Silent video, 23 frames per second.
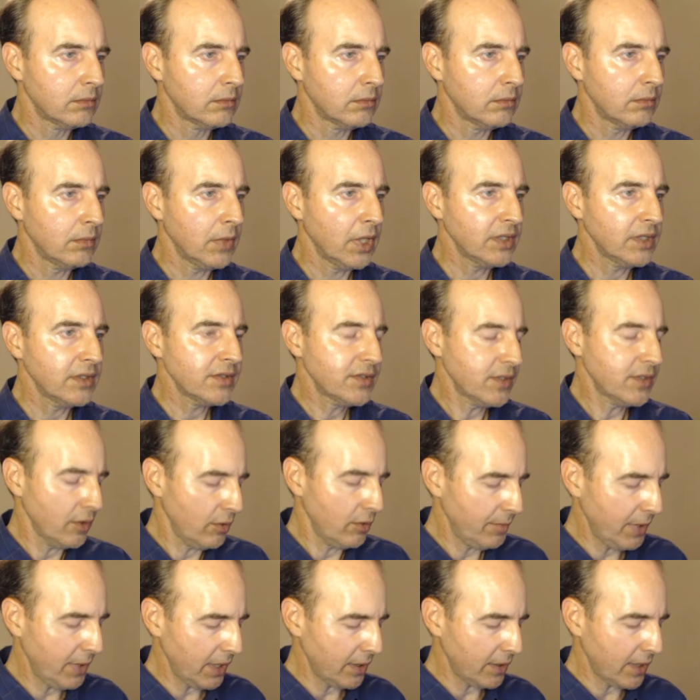Make this a little
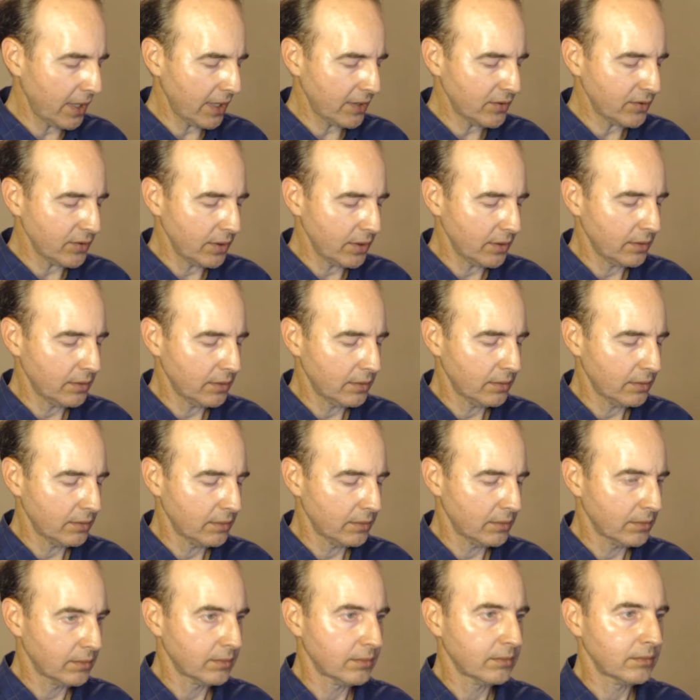bigger, actually.
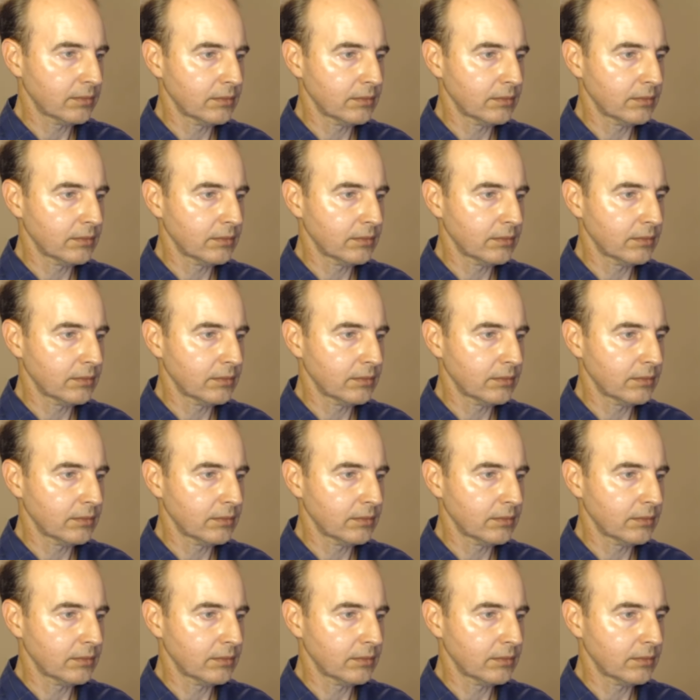I'm